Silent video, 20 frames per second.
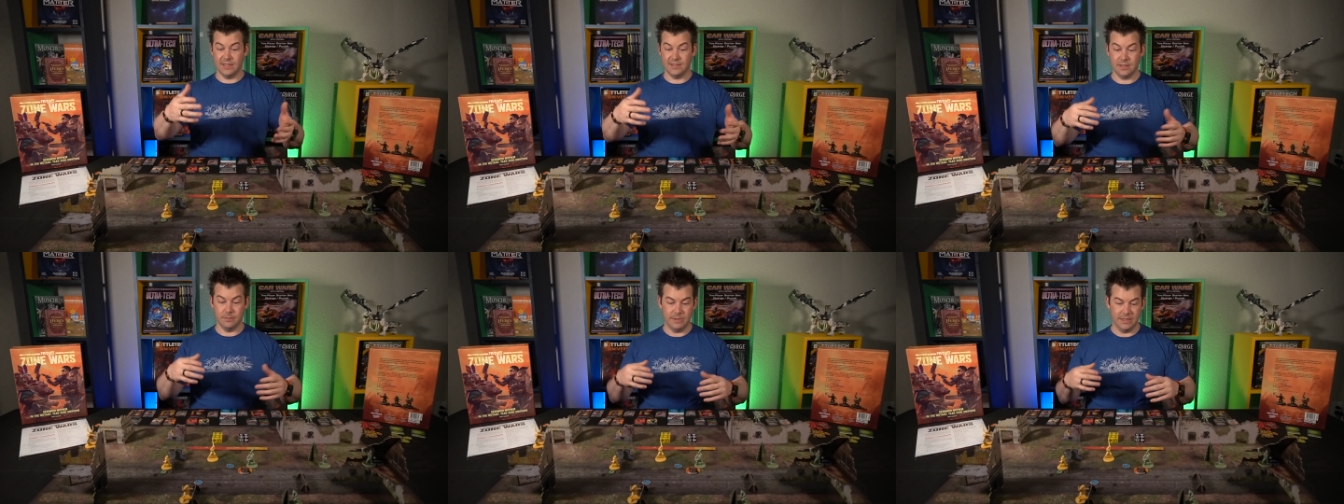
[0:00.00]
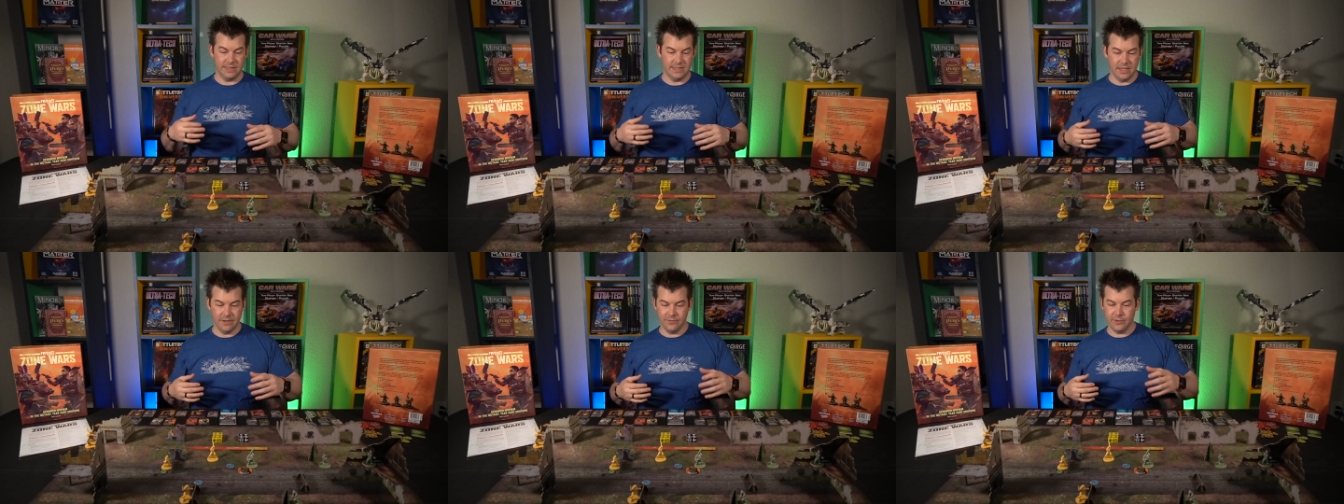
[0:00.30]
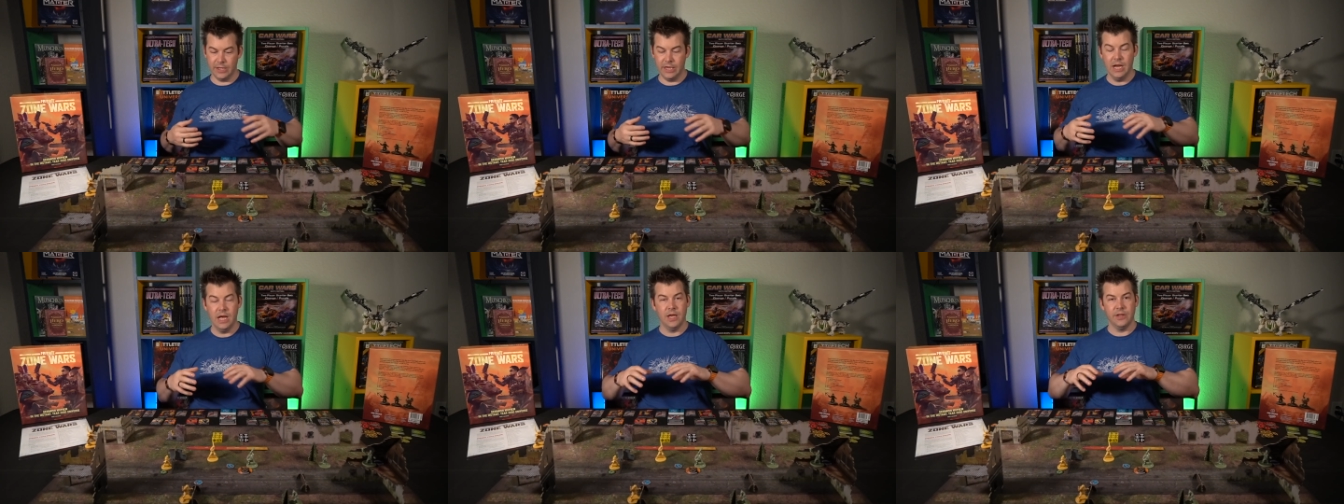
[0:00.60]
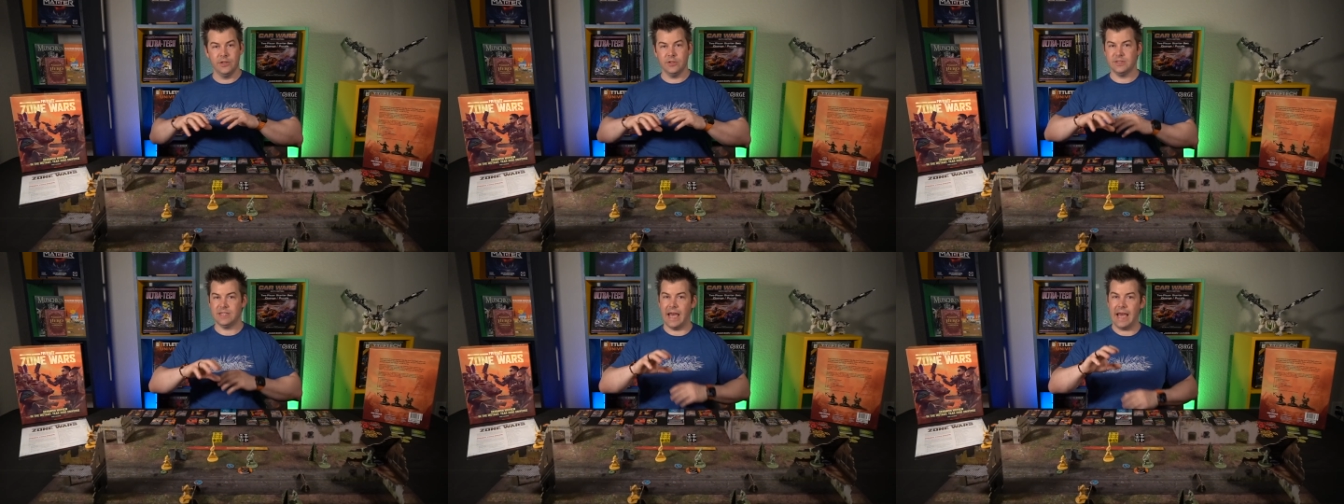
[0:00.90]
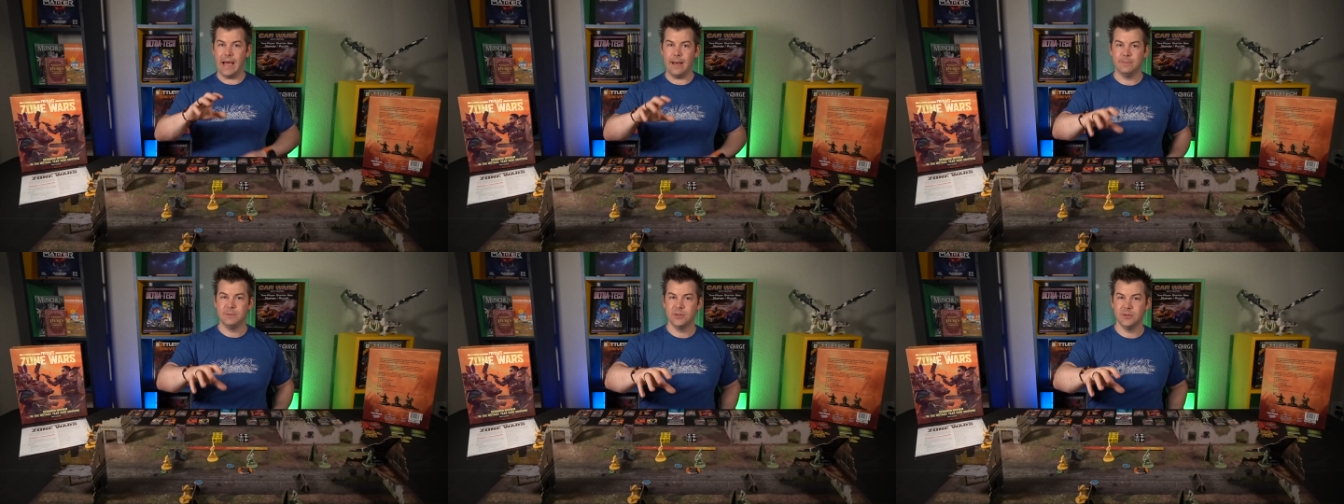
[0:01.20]
something different, there's
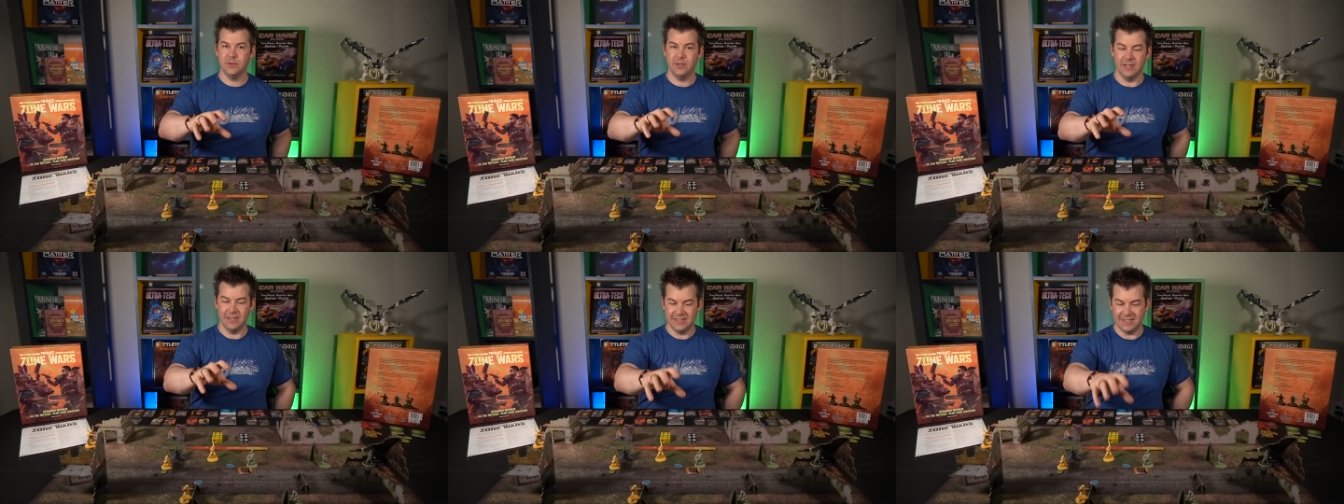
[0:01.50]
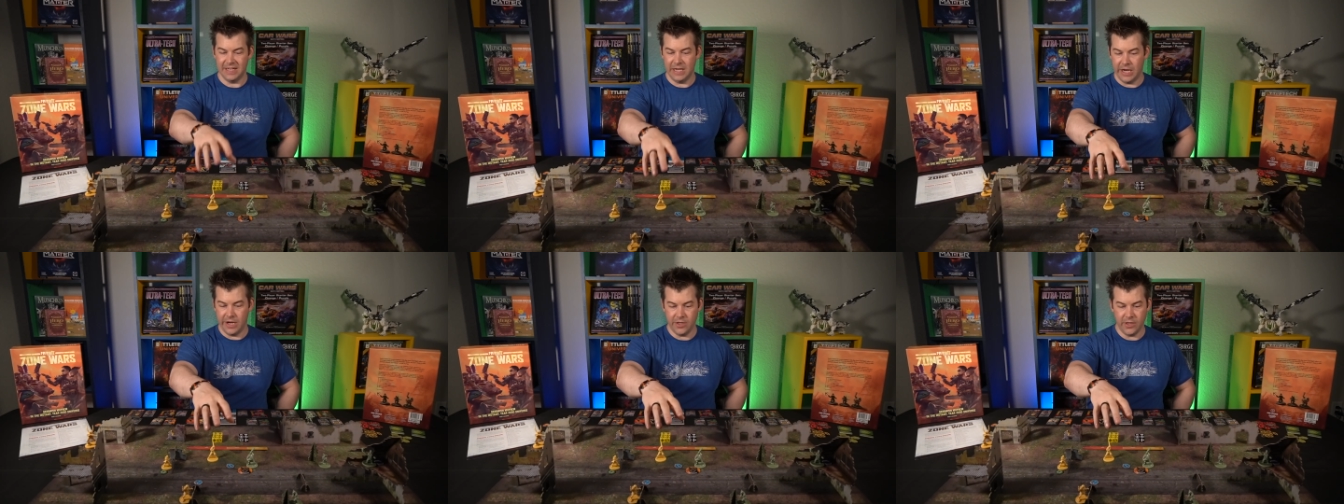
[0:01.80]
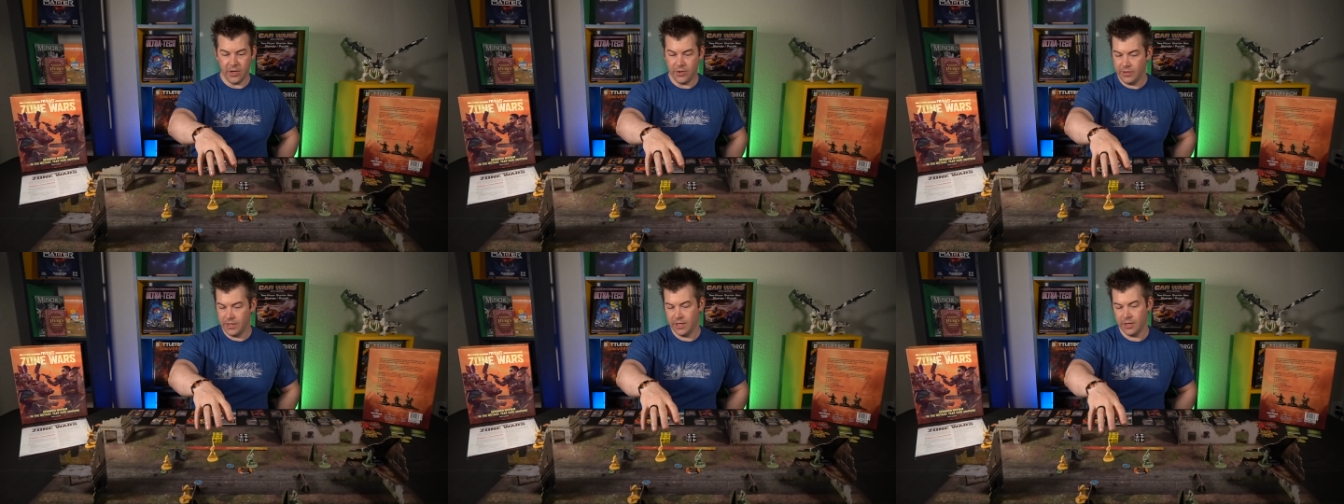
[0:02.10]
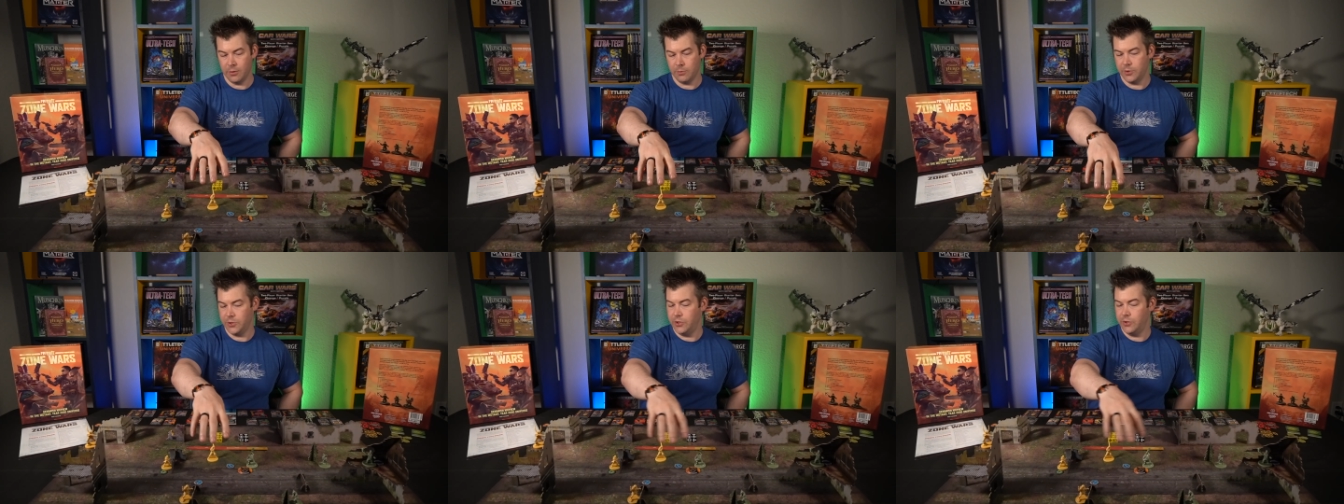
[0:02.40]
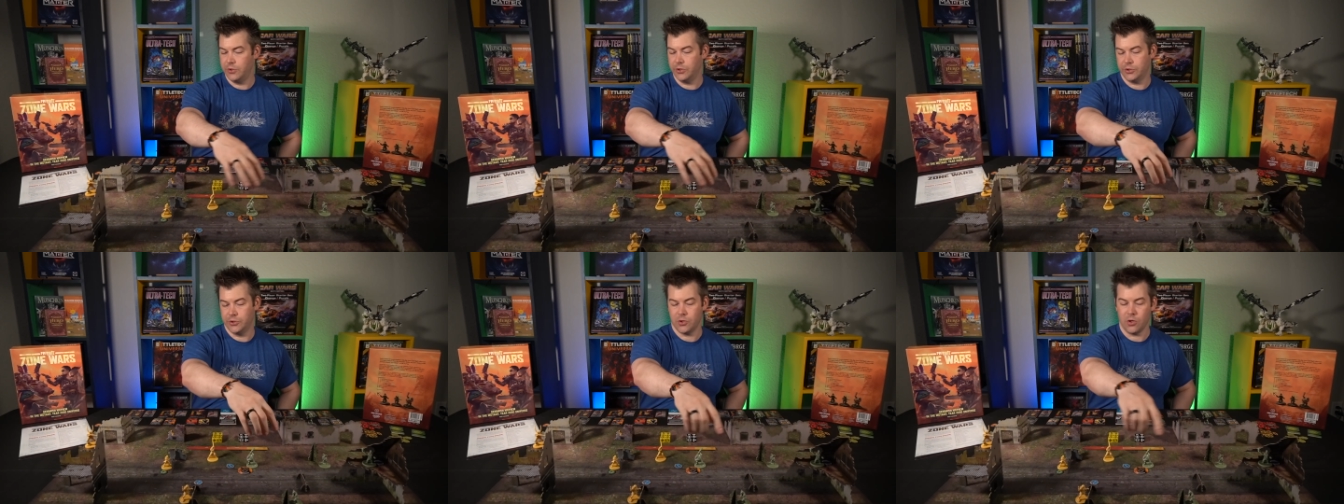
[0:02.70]
absolutely a scenario here where you
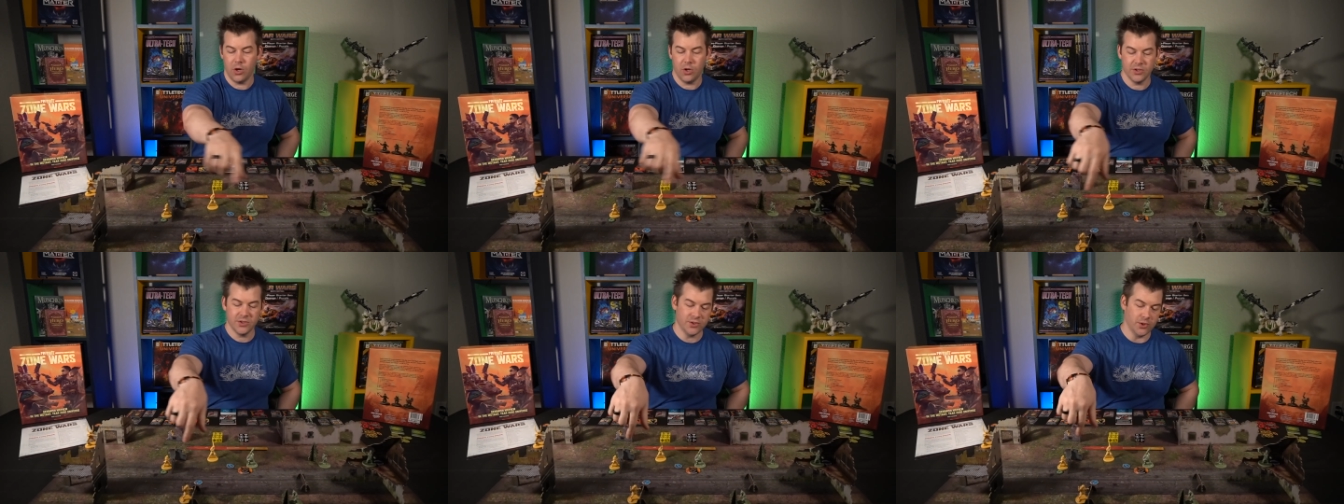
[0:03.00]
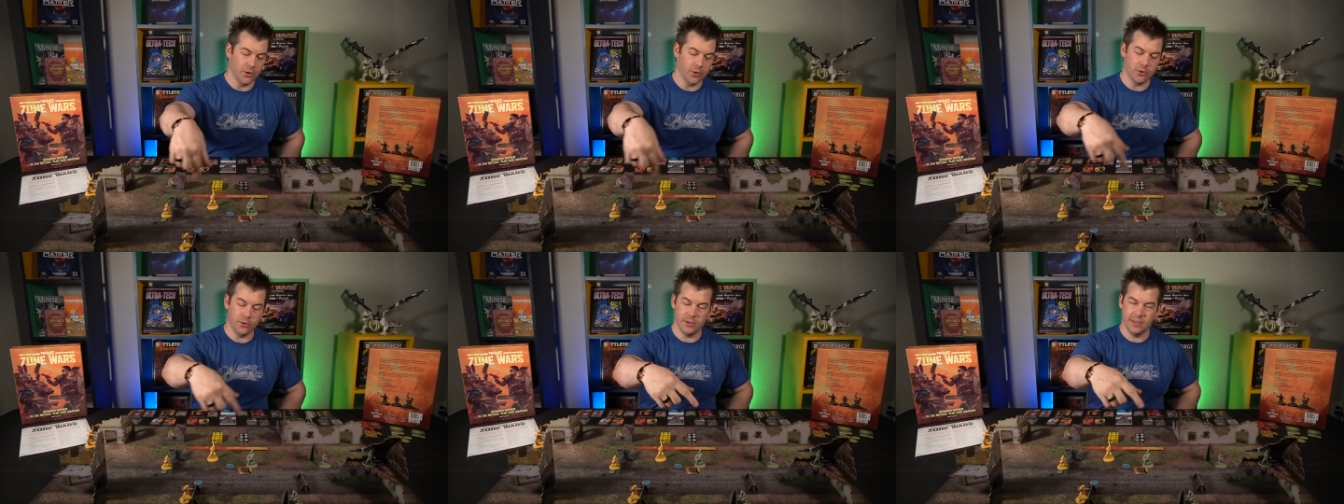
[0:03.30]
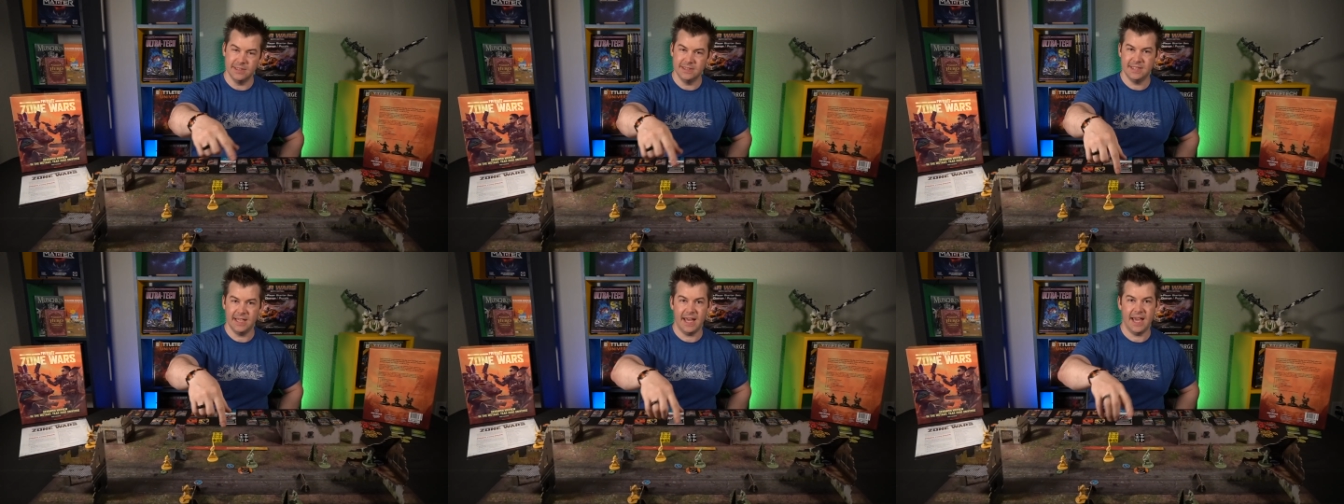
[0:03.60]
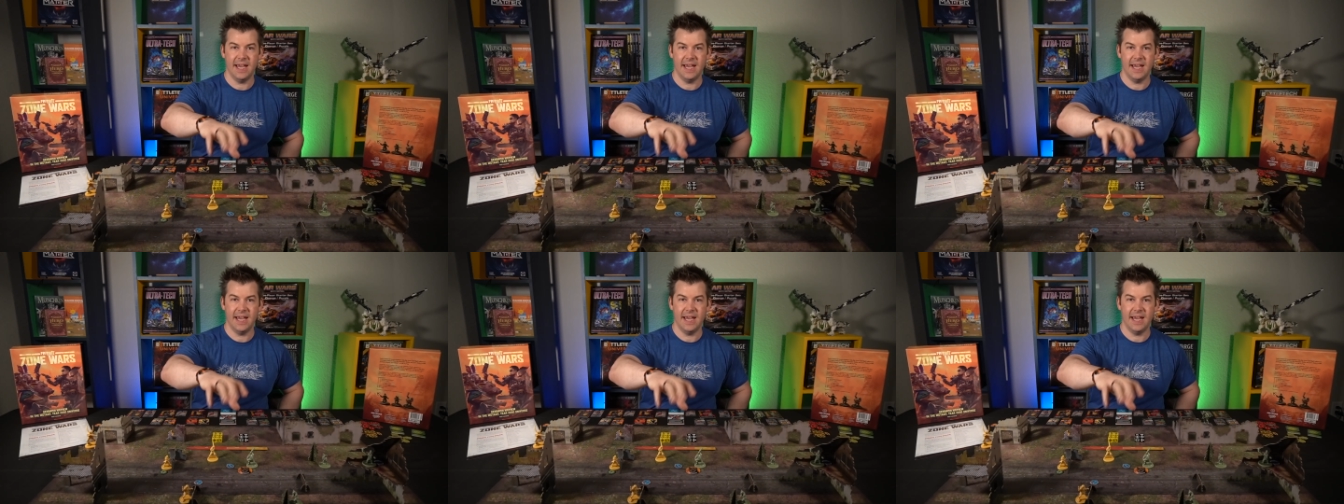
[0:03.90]
could draw a circle and say,